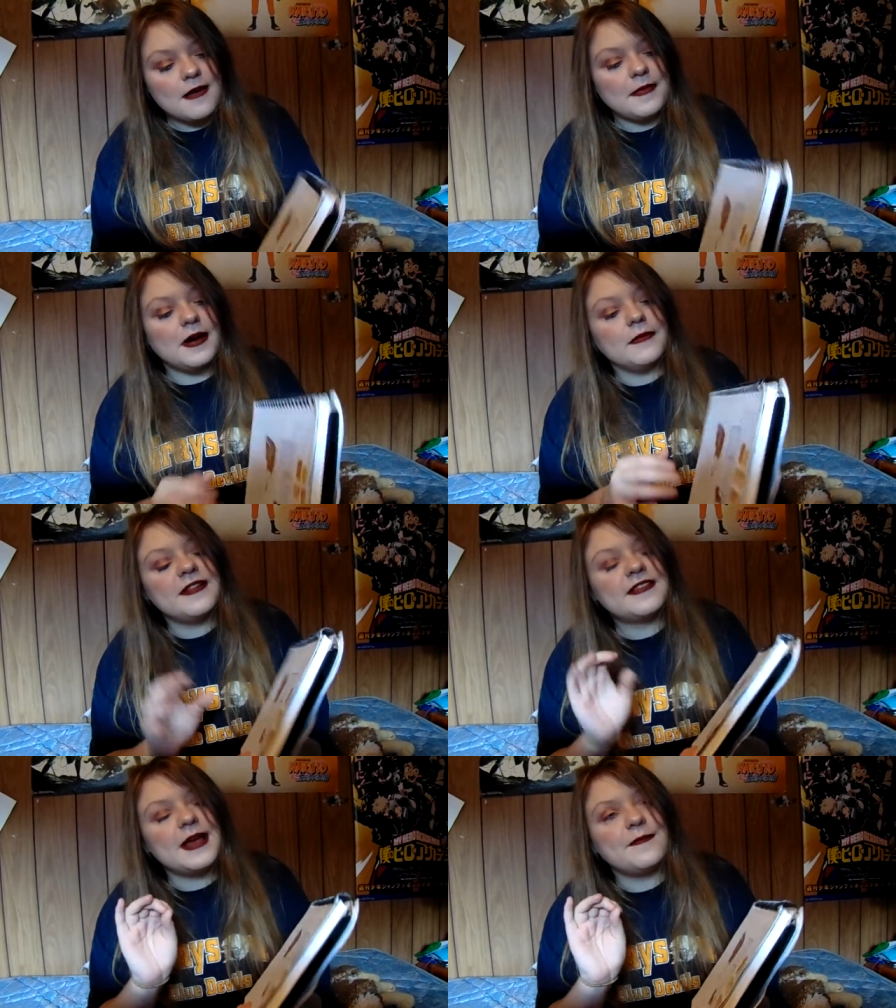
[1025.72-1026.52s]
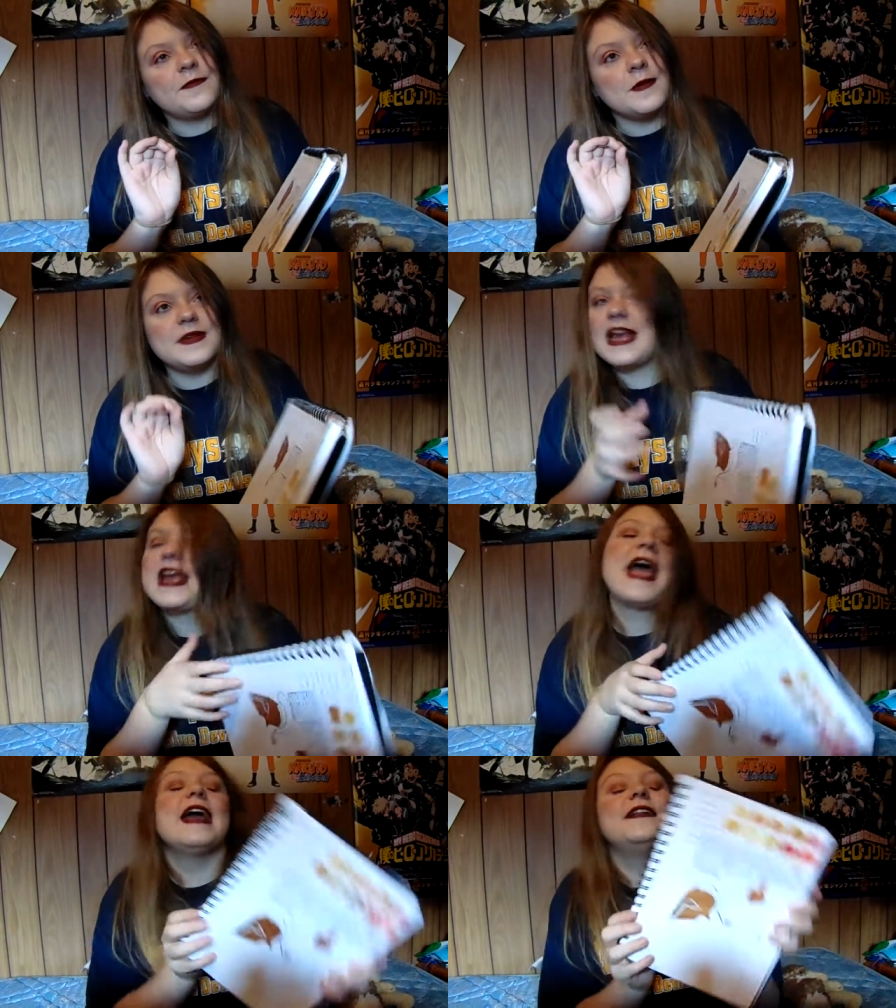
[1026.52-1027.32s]
But we skipped from
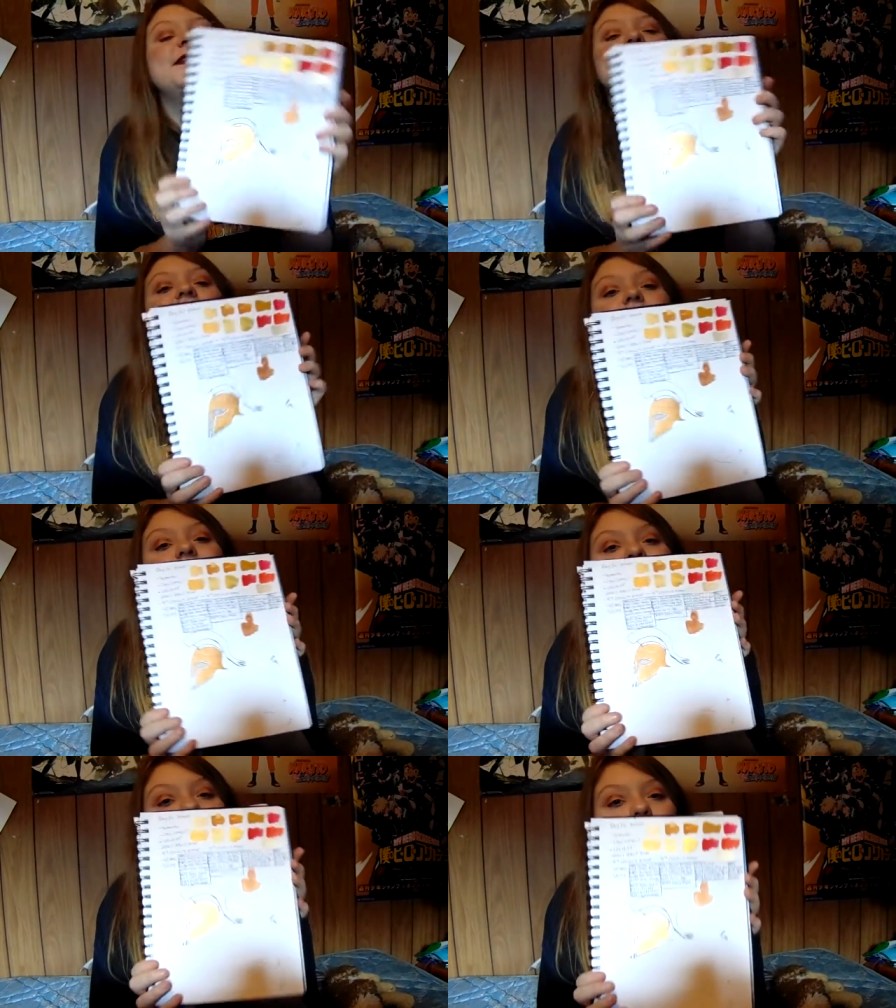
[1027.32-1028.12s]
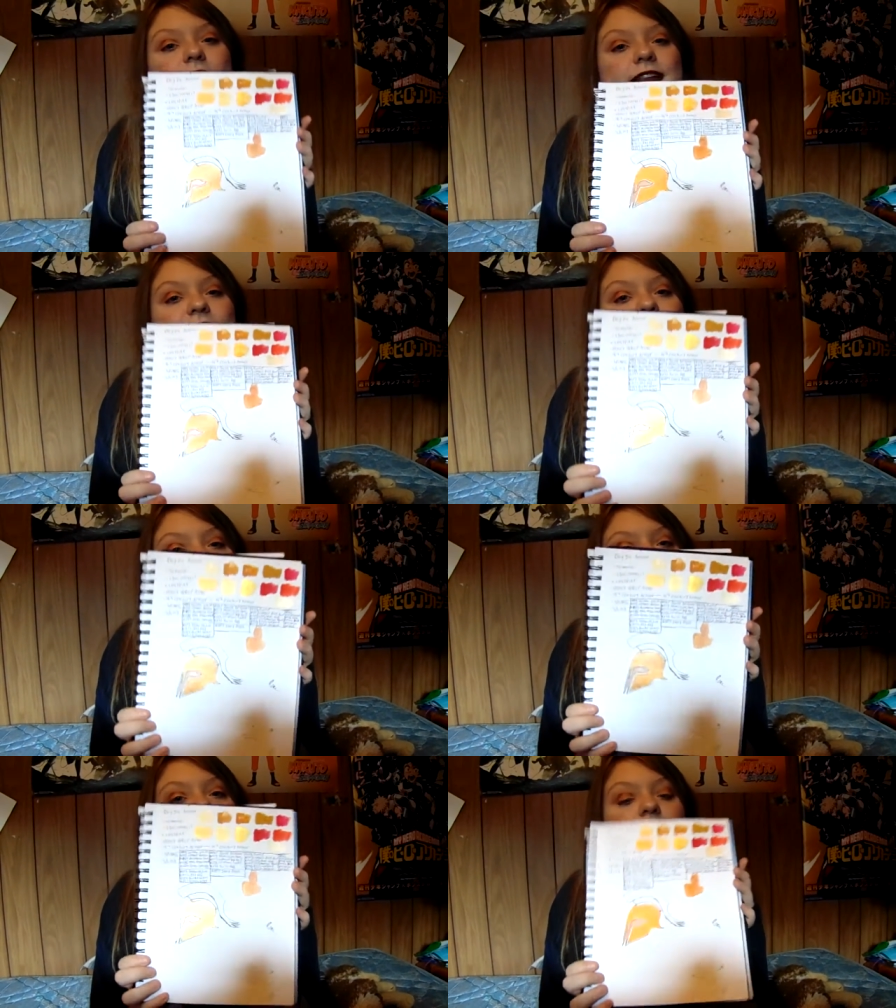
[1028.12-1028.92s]
day 8 to day
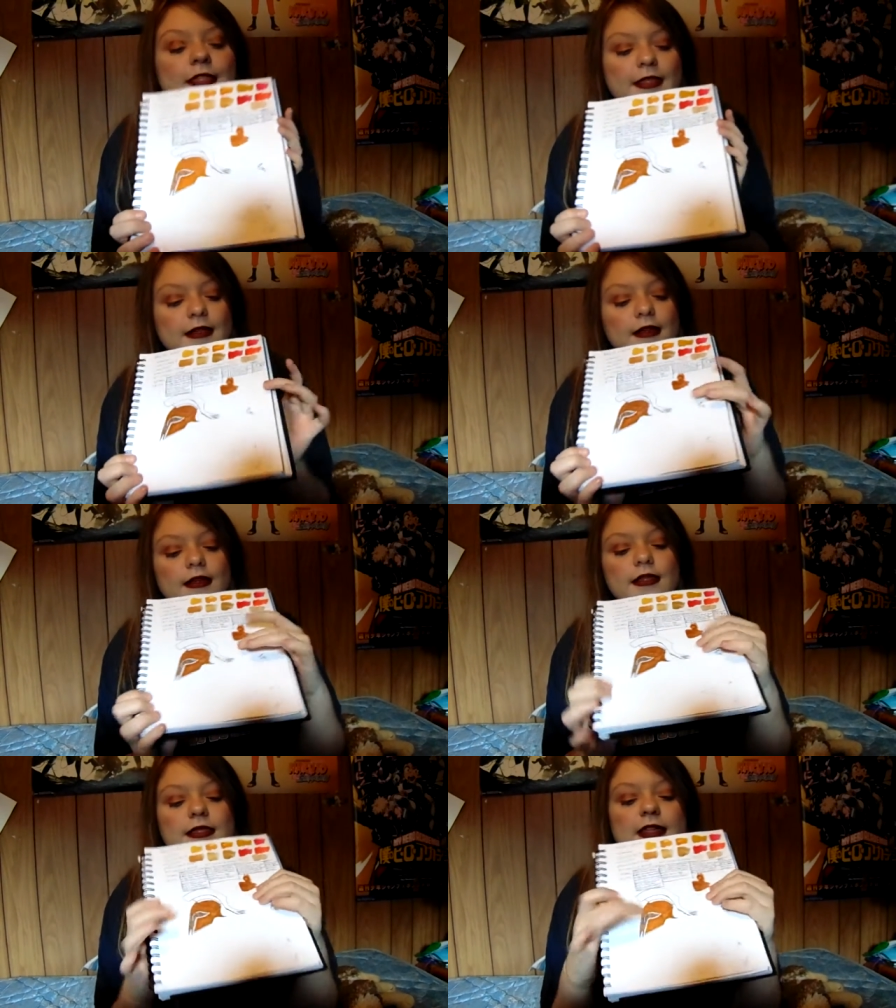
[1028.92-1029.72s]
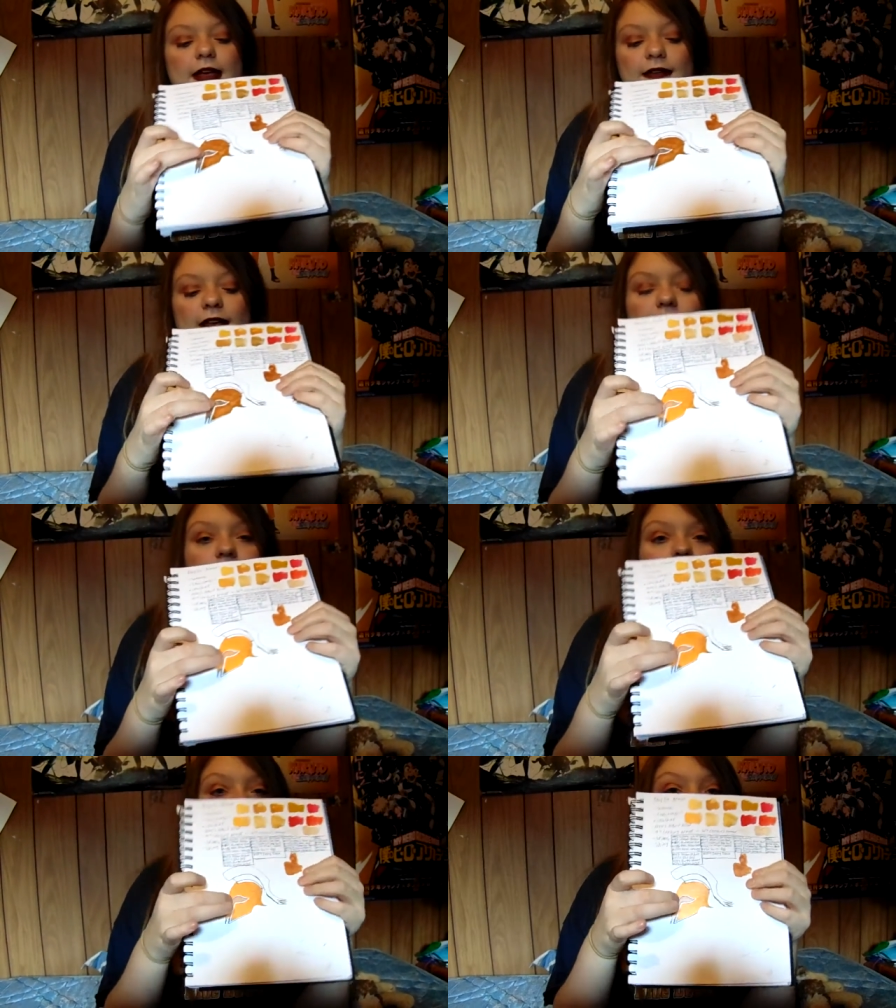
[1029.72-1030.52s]
14 with this. I
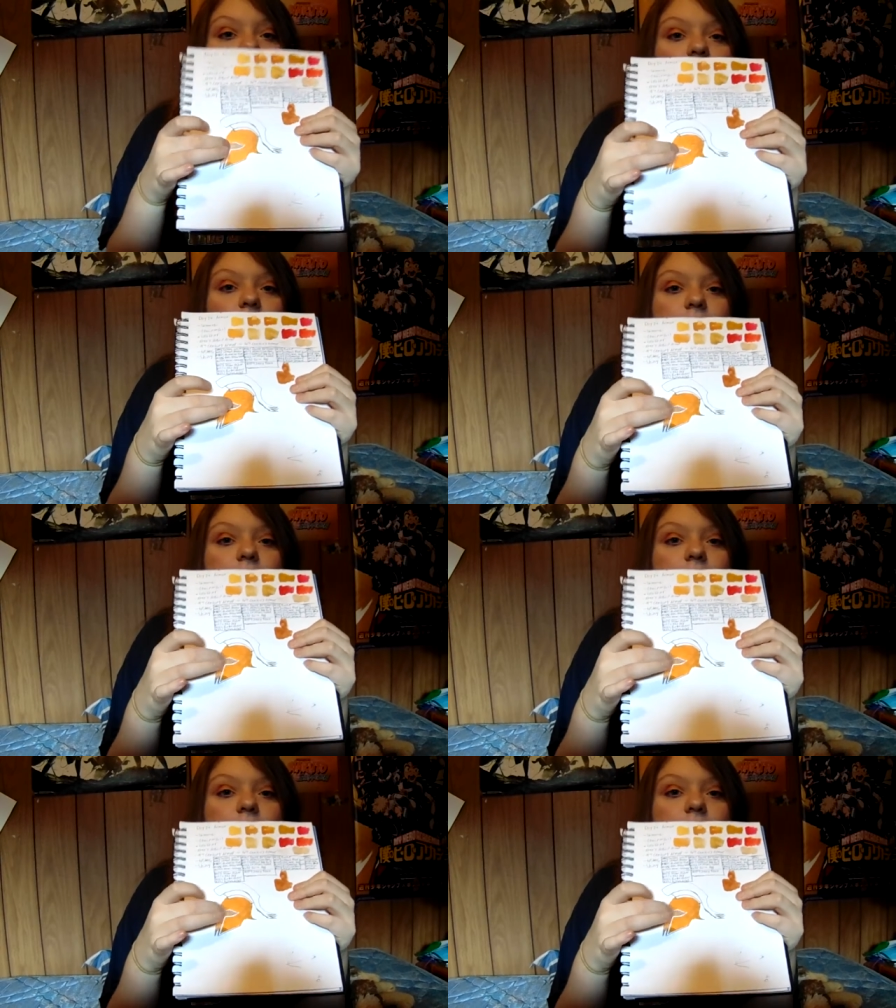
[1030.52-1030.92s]
used the